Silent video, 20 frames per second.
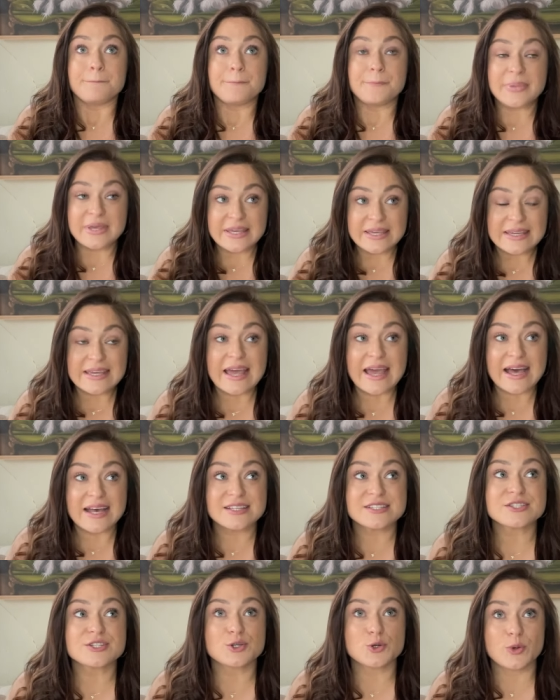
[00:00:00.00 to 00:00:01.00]
being
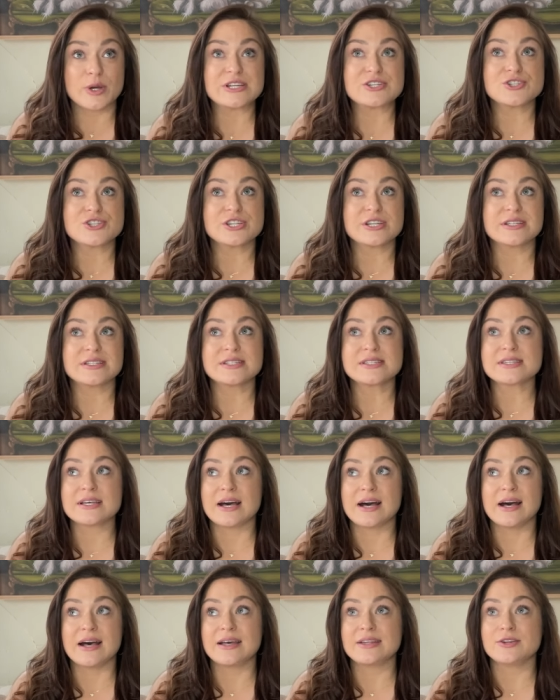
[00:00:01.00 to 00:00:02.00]
asked questions
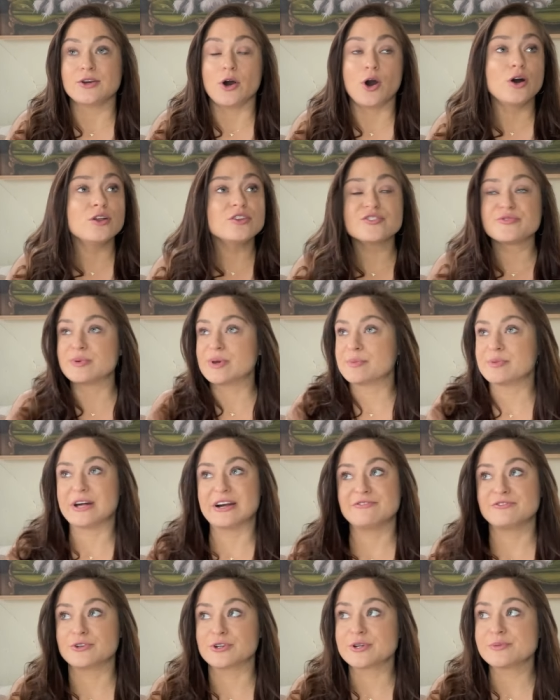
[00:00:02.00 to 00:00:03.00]
on all of my
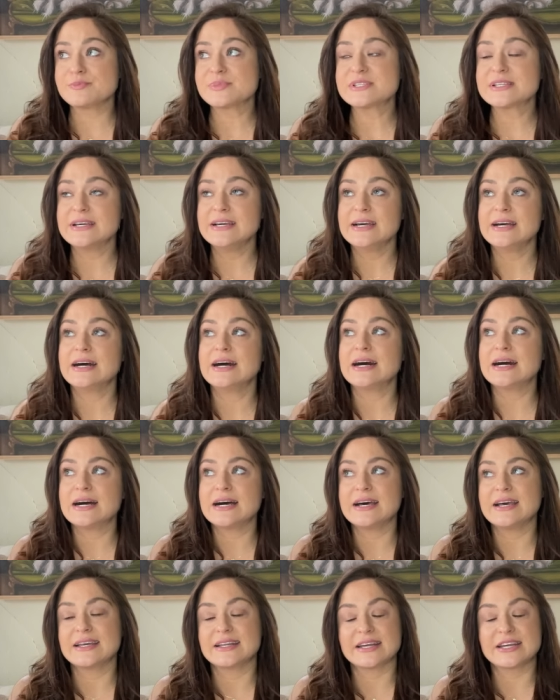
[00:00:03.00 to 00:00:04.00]
platforms, uh,
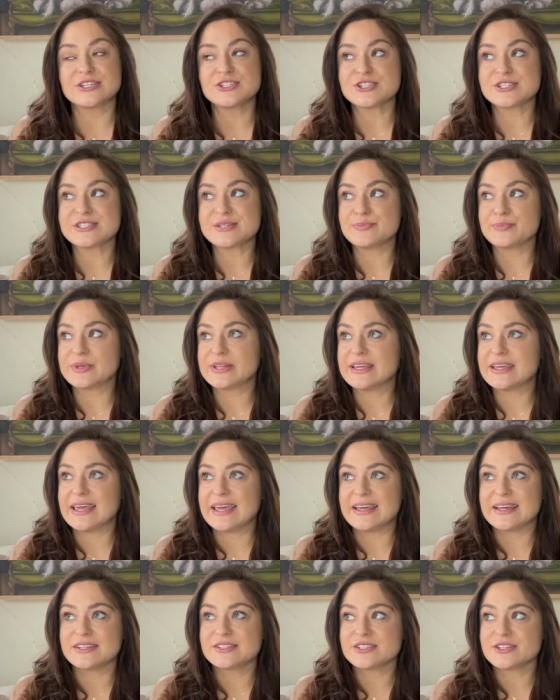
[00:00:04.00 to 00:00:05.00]
and I just simply
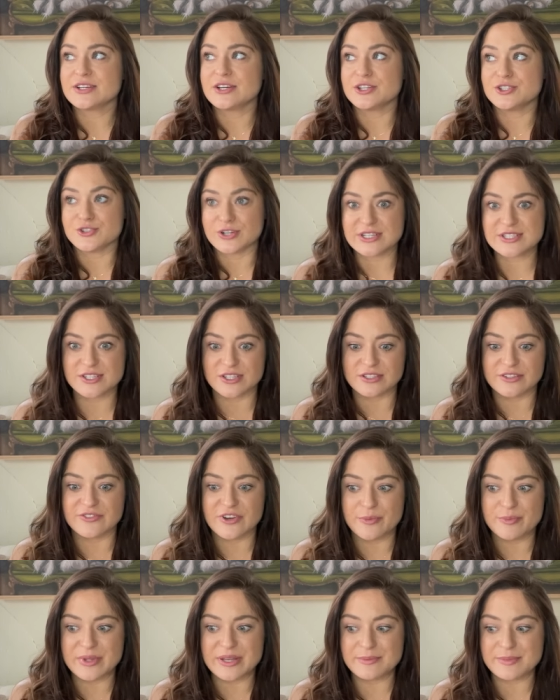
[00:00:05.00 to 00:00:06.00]
can't address all of
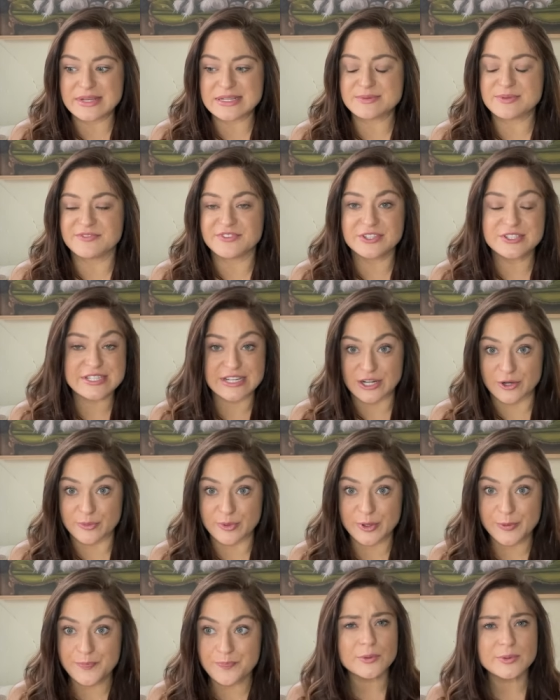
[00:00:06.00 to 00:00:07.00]
them, and it makes me feel
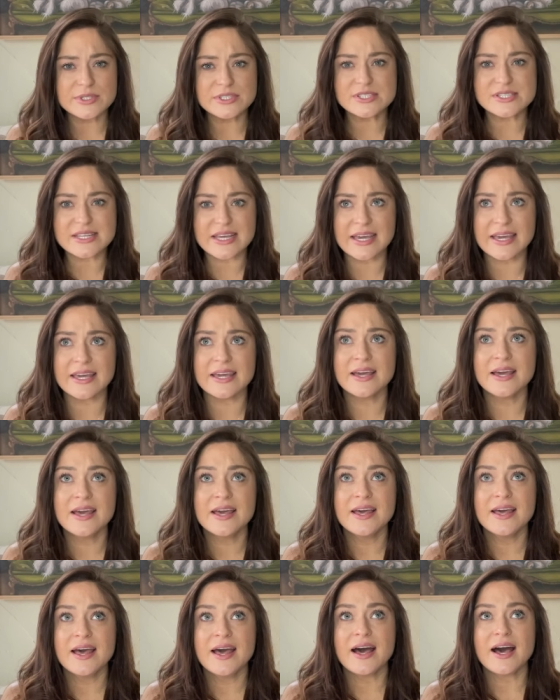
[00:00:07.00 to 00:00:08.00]
terrible. I will say,
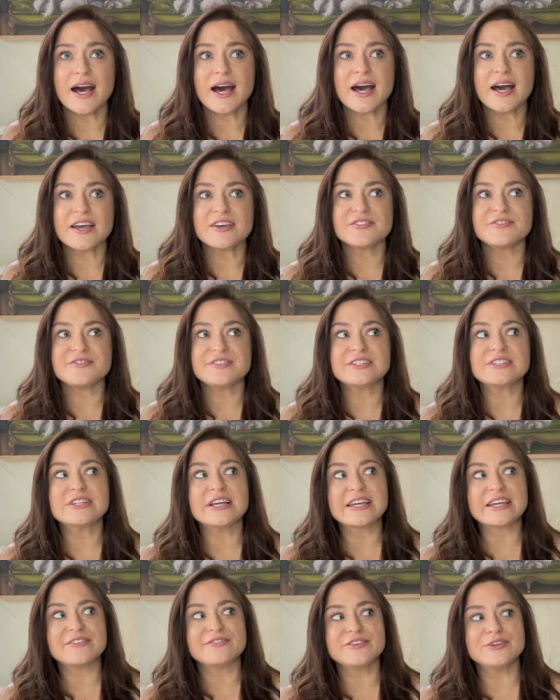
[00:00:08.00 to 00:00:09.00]
I feel
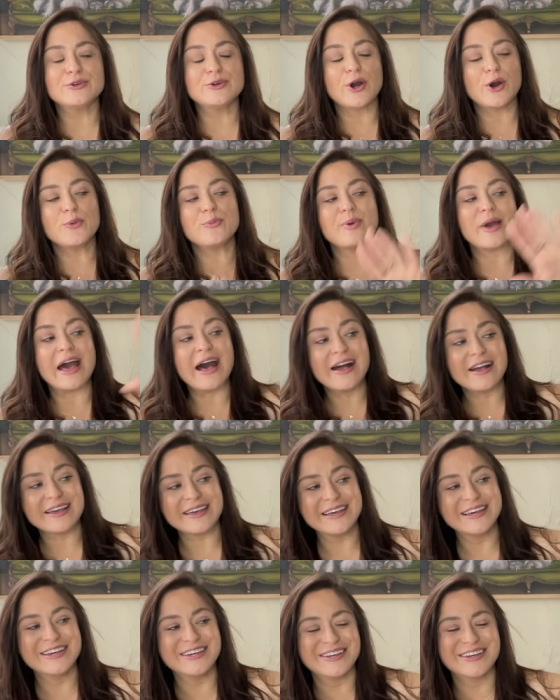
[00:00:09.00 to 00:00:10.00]
like if you go back
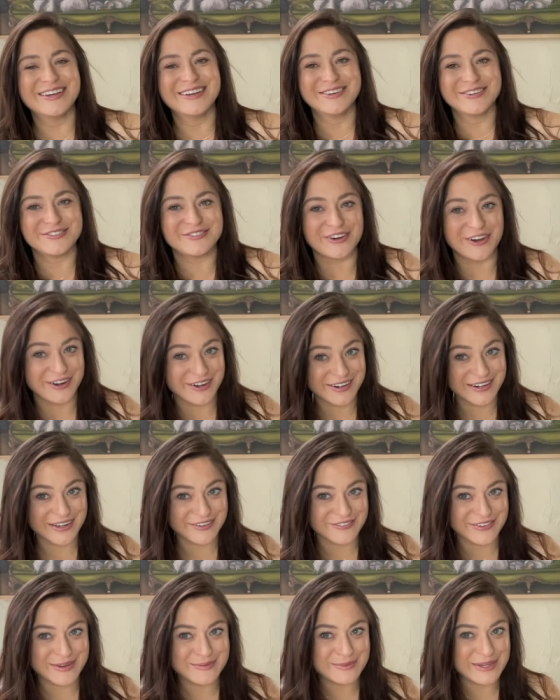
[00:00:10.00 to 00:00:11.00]
far enough
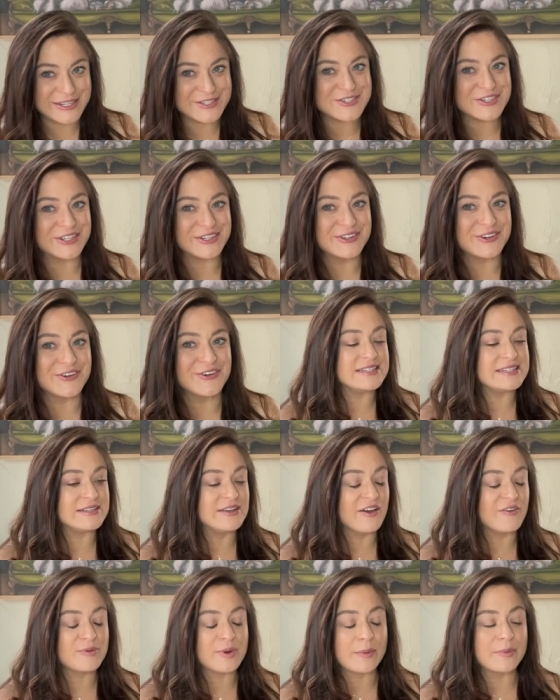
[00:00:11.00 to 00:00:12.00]
on my channel,
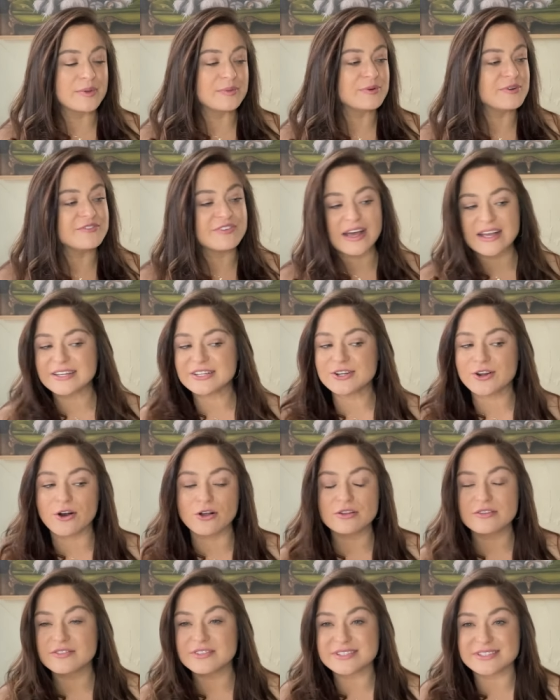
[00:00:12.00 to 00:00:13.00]
I've probably provided
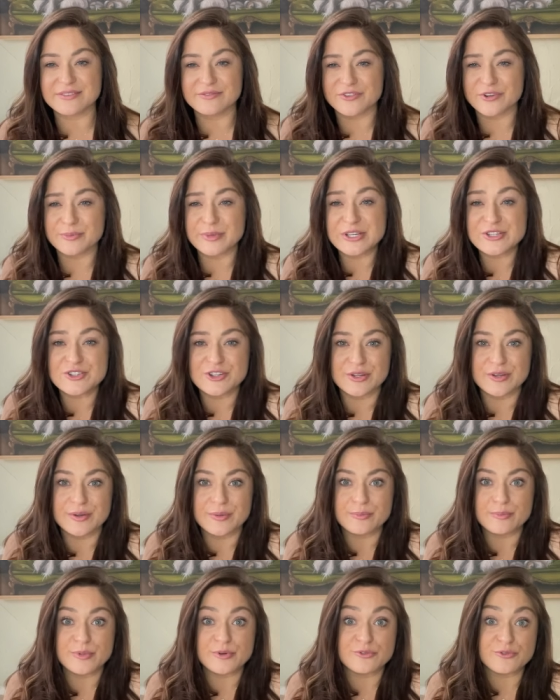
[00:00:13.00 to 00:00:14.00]
all of this information
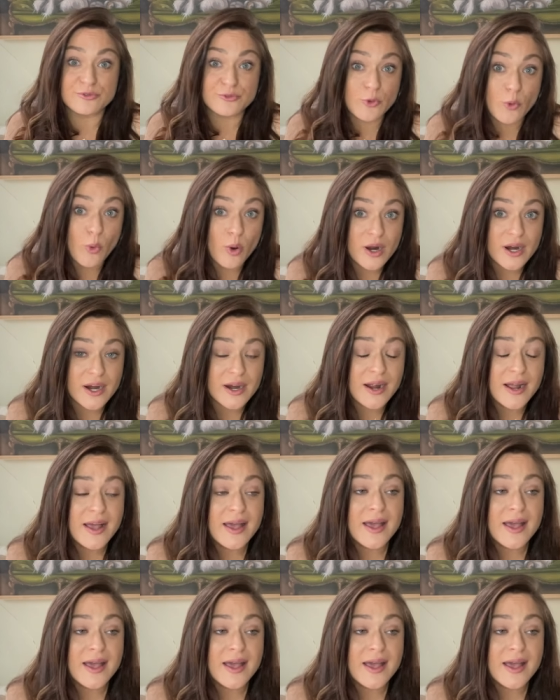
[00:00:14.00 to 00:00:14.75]
before.